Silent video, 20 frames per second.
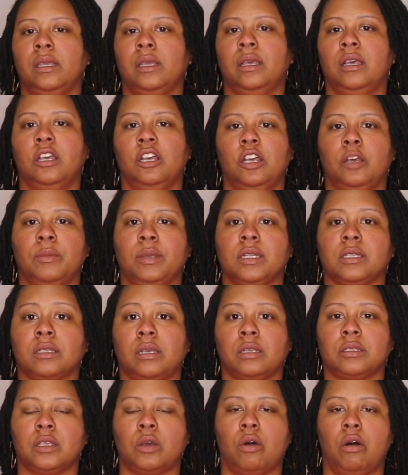And it's
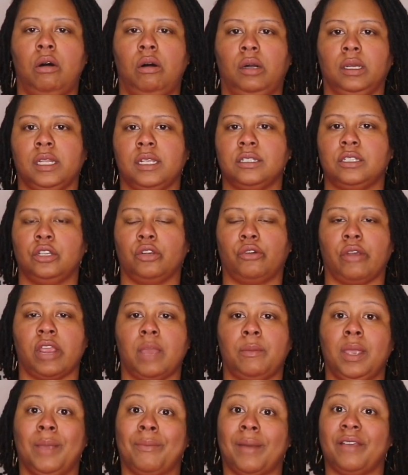also on
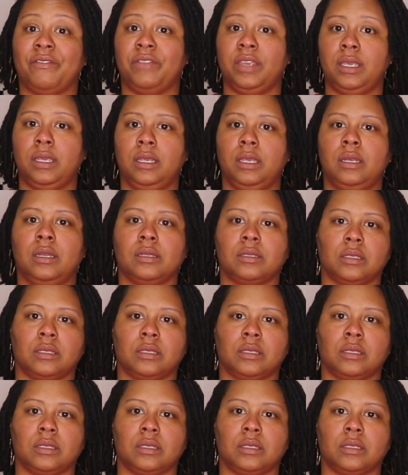Instagram in my feed.